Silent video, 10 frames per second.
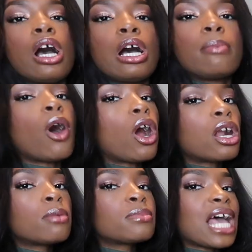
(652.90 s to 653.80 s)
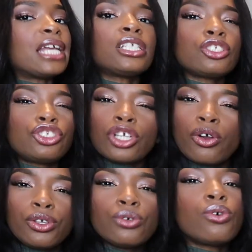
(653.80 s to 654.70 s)
um, arms. I didn't
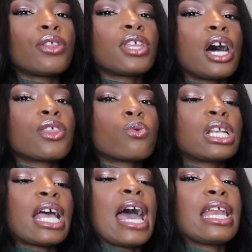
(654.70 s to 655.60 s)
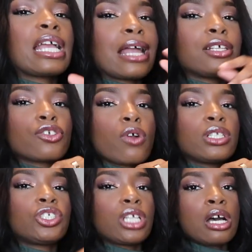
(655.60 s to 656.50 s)
show you on the other one. I had it kind of
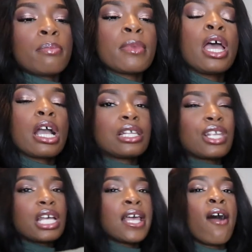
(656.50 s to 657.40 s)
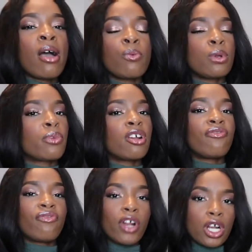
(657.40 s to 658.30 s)
scrunched up because that's how I would
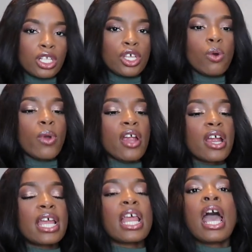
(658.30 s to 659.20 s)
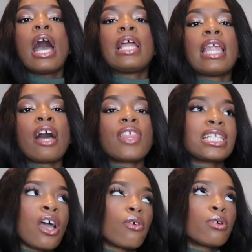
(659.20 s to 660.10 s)
prefer to wear it. Now
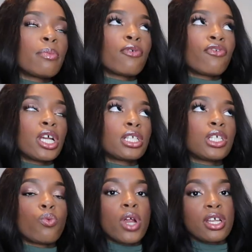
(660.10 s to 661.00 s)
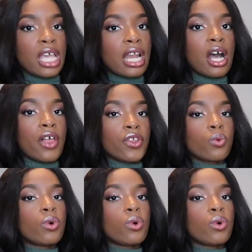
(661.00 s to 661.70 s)
that's how I would prefer to wear that other